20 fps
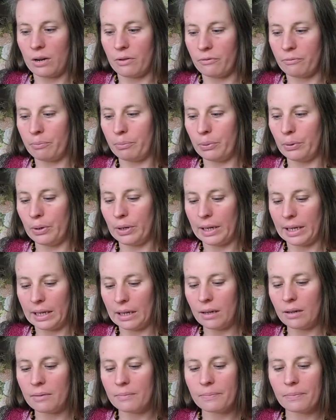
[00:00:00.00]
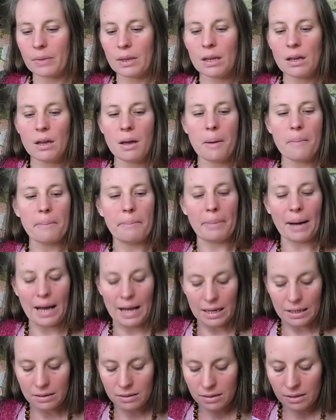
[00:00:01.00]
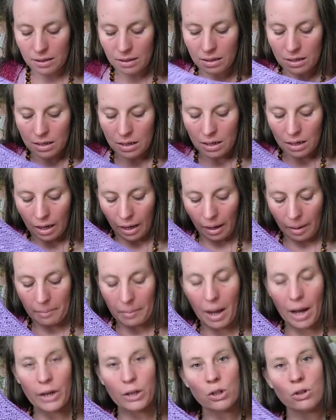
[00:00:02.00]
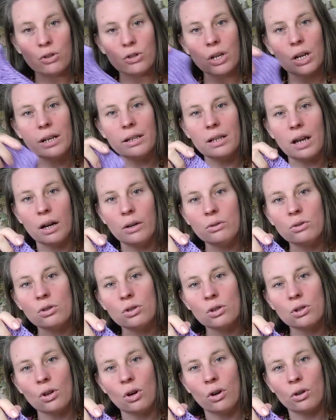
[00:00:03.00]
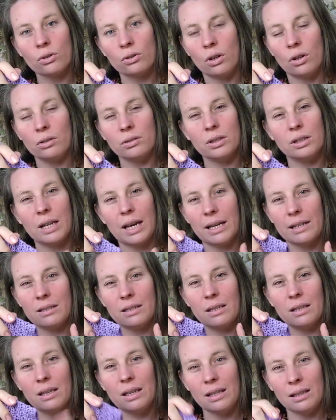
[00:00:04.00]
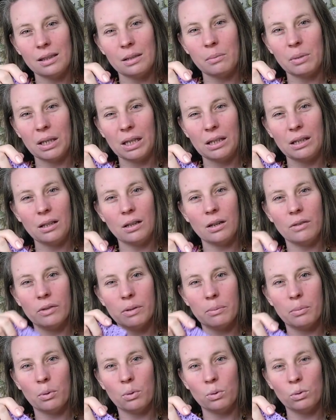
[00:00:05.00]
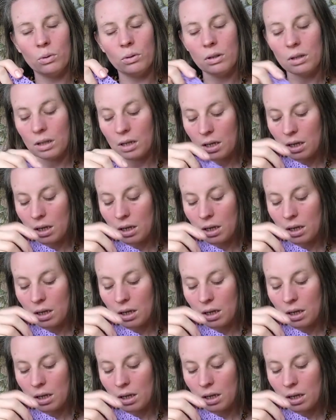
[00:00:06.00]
of pooling, but I usually don't start alternating in the beginning of a ball.